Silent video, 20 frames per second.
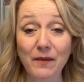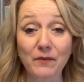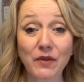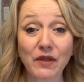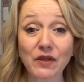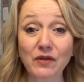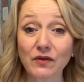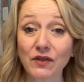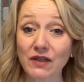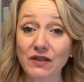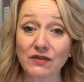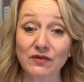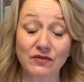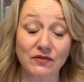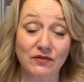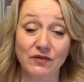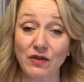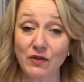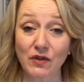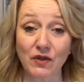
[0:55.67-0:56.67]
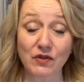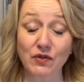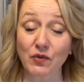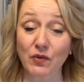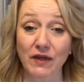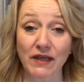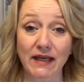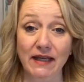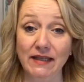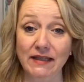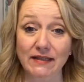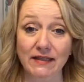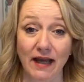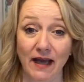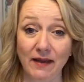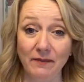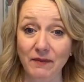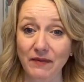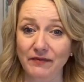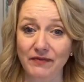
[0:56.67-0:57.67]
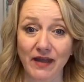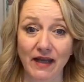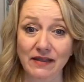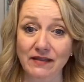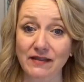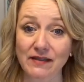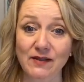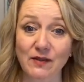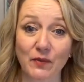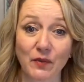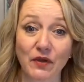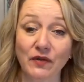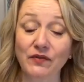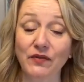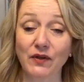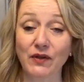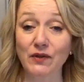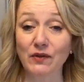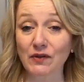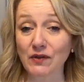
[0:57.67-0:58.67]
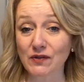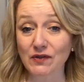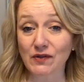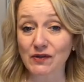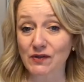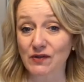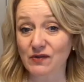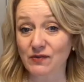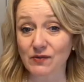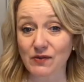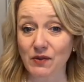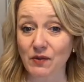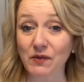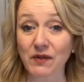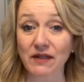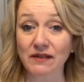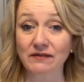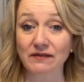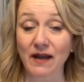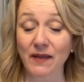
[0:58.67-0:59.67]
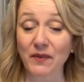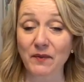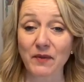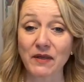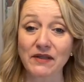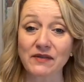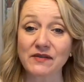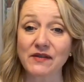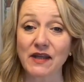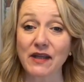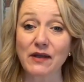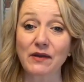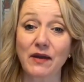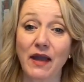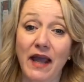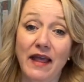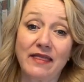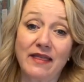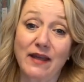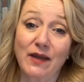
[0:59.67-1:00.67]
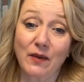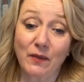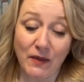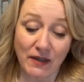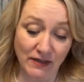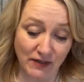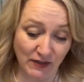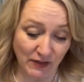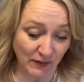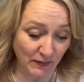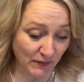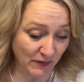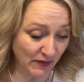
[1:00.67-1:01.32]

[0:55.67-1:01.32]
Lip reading: But you can join anytime. If that doesn't work for you, you just do it on the months that you want to.